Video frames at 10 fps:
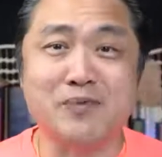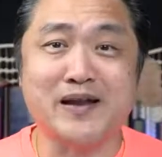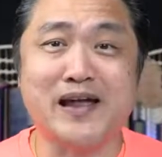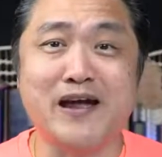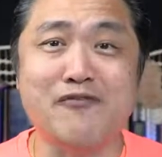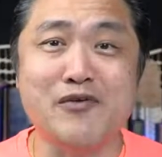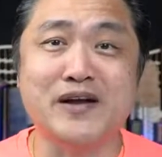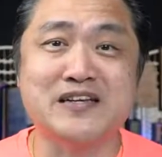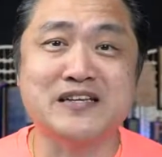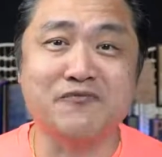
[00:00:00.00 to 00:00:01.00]
but
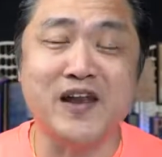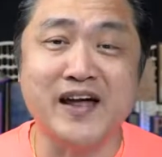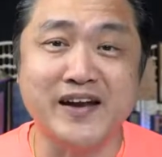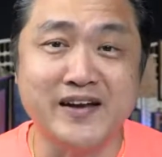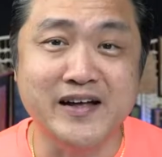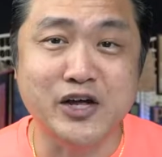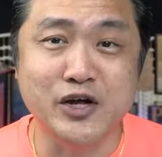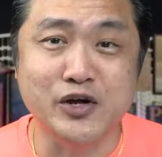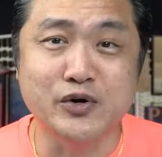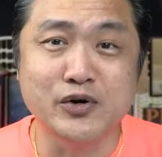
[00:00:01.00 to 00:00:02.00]
everyone is flooding the
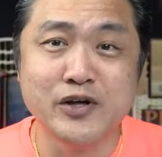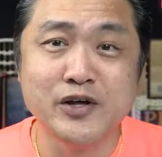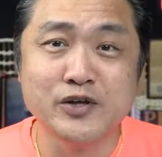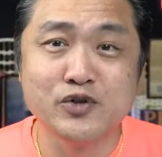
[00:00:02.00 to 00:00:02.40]
queue